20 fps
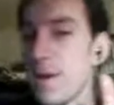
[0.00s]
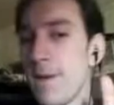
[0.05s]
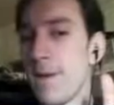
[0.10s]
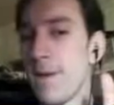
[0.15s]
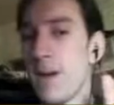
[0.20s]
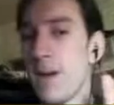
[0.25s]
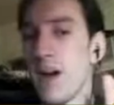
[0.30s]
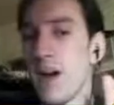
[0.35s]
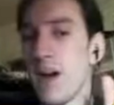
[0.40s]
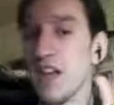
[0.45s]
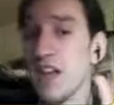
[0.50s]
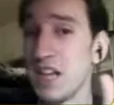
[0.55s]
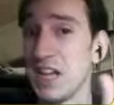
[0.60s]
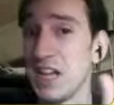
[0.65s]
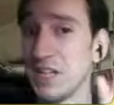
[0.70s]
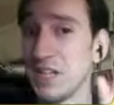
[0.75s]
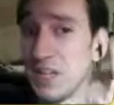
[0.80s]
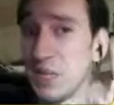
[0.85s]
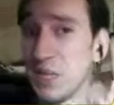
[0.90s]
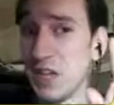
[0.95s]
Unlike
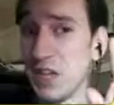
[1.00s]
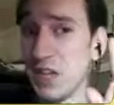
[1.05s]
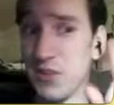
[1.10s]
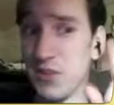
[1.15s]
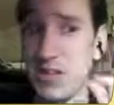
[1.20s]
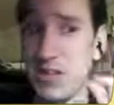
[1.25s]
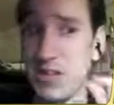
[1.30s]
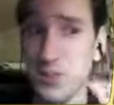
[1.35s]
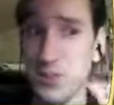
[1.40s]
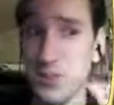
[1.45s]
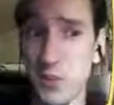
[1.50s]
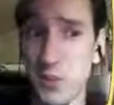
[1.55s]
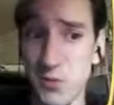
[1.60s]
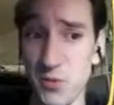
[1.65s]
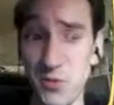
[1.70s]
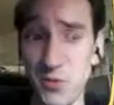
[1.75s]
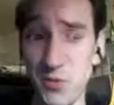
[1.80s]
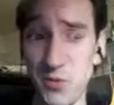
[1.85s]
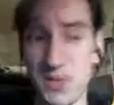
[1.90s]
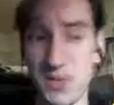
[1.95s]
some of the other decks we've been
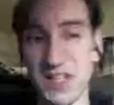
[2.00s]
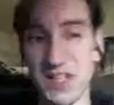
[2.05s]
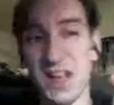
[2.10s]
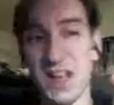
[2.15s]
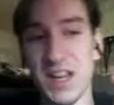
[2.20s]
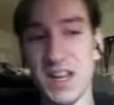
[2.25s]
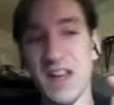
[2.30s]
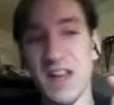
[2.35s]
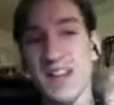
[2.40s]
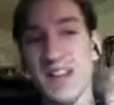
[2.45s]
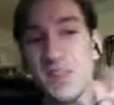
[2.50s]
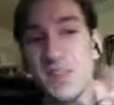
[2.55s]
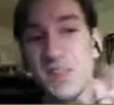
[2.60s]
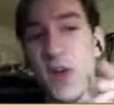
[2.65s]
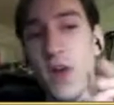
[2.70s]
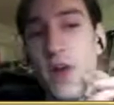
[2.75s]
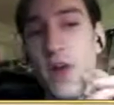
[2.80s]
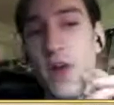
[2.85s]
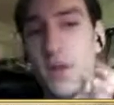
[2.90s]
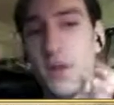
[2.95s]
brewing recently, it's a
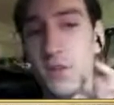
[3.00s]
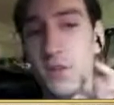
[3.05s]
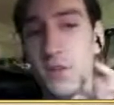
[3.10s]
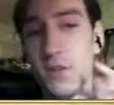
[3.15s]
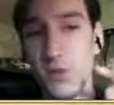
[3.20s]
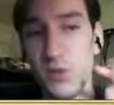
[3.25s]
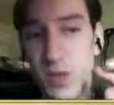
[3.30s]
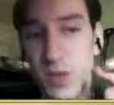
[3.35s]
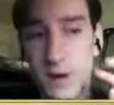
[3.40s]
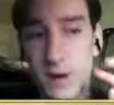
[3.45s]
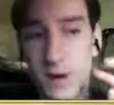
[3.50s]
very healthy blue count.